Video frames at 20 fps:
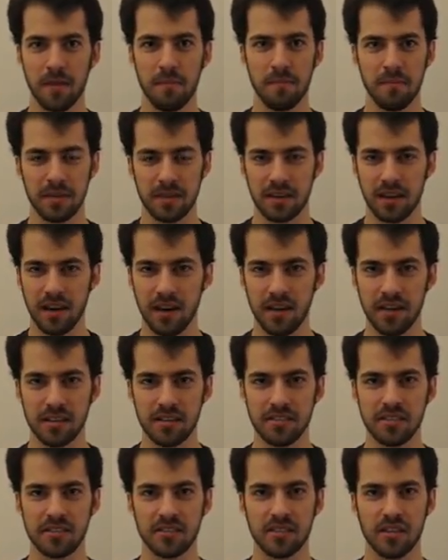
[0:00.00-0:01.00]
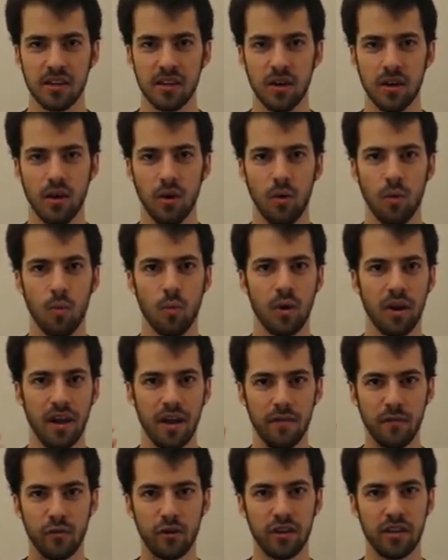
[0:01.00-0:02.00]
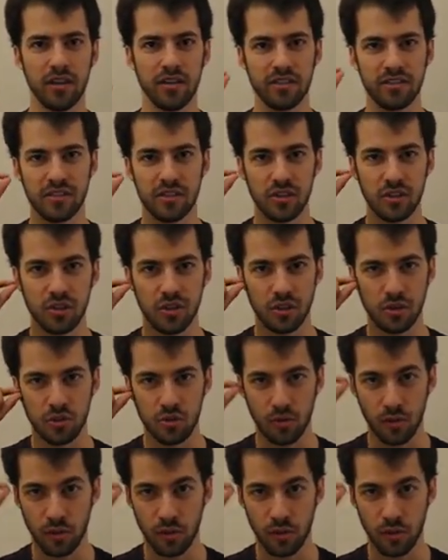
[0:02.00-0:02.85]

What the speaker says: Because whatever it is you